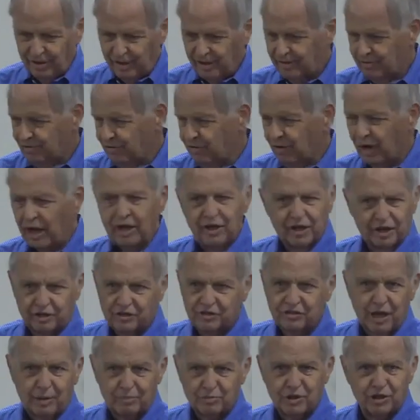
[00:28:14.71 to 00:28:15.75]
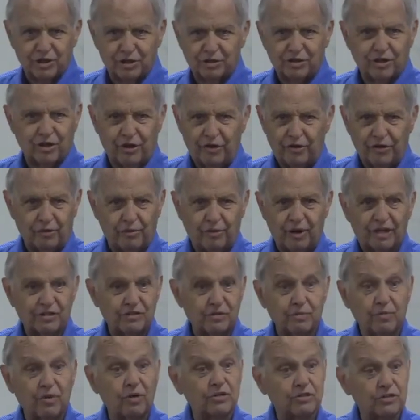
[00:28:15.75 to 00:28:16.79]
a great exception to all the
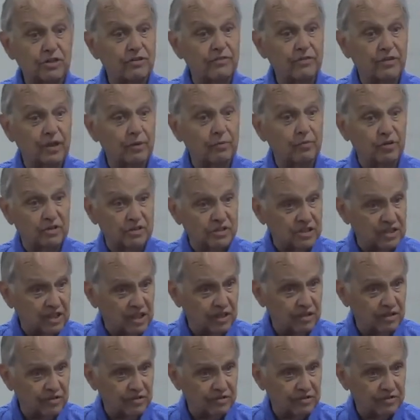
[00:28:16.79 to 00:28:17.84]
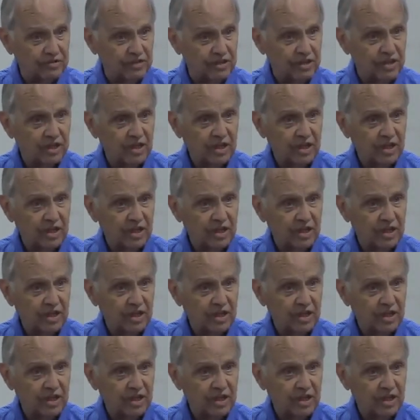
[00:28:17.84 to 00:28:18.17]
rest. Most of them were seniors.